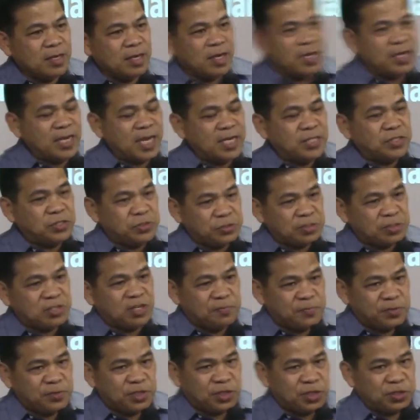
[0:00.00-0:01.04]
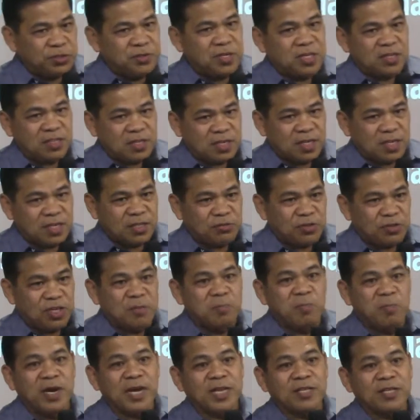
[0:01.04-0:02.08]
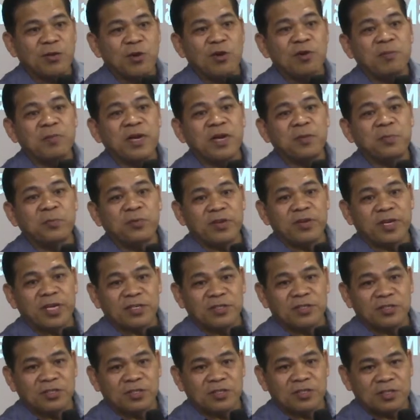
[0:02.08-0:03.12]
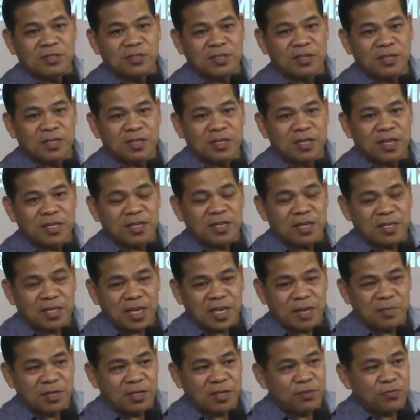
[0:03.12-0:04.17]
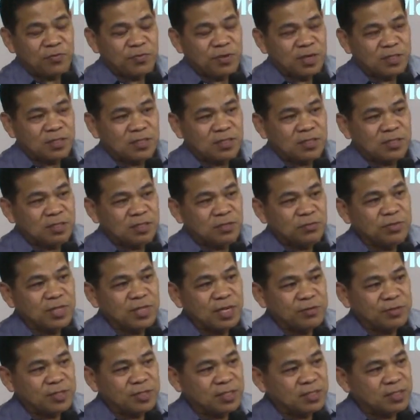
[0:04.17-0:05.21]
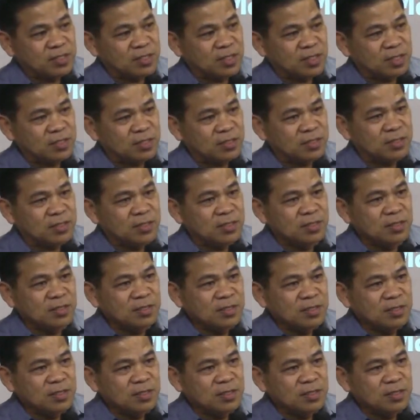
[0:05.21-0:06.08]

And I took the opportunity to invite all my friends at the time. That was 2006.